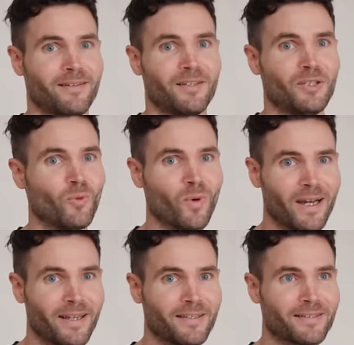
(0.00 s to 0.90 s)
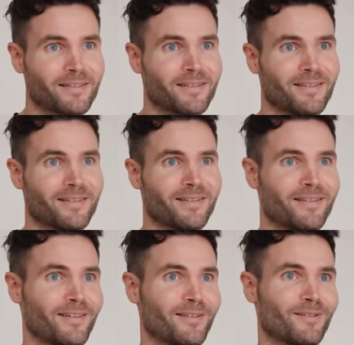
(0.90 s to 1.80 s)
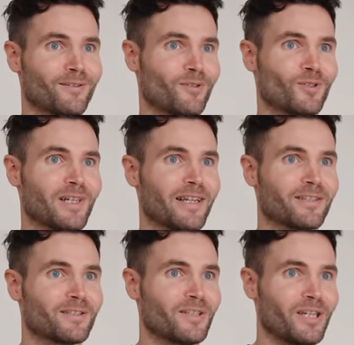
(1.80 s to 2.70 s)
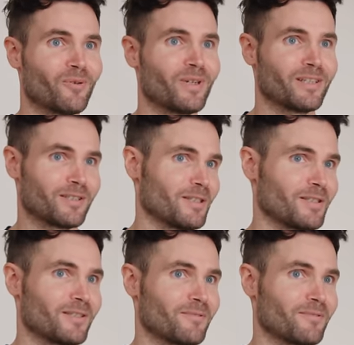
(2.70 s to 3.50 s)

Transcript: a device that is like a steering assist.